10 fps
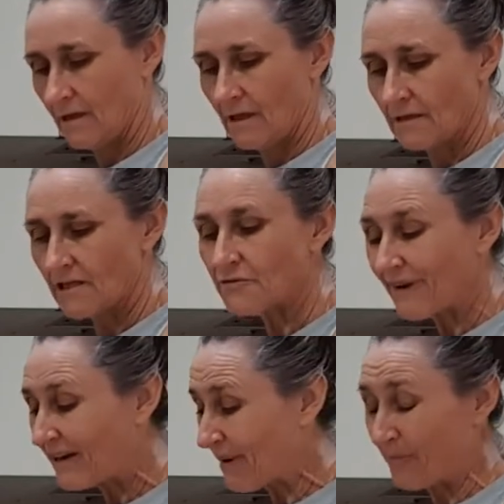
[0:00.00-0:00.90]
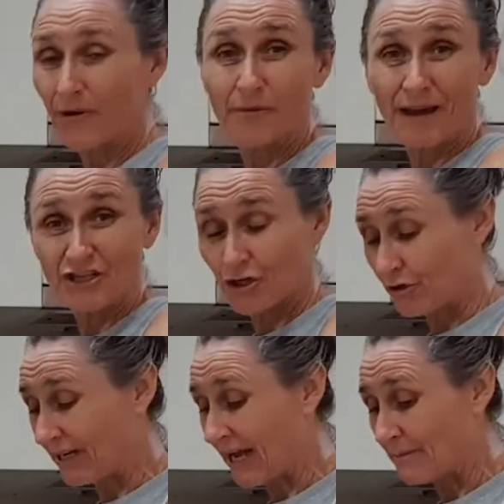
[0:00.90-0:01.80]
so it's around probably about 2
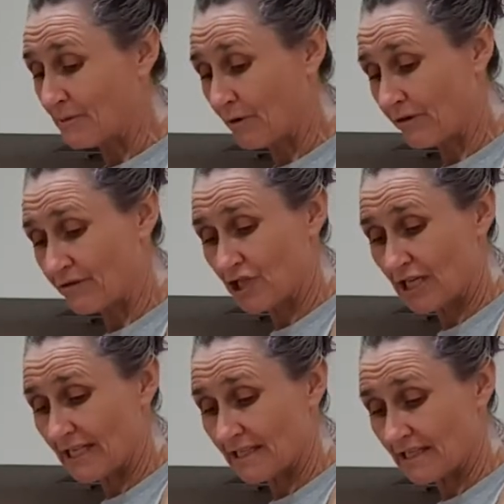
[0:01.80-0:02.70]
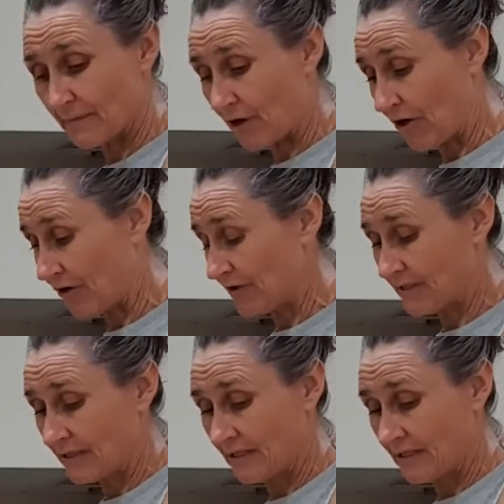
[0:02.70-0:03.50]
cups worth of cheese, I suppose.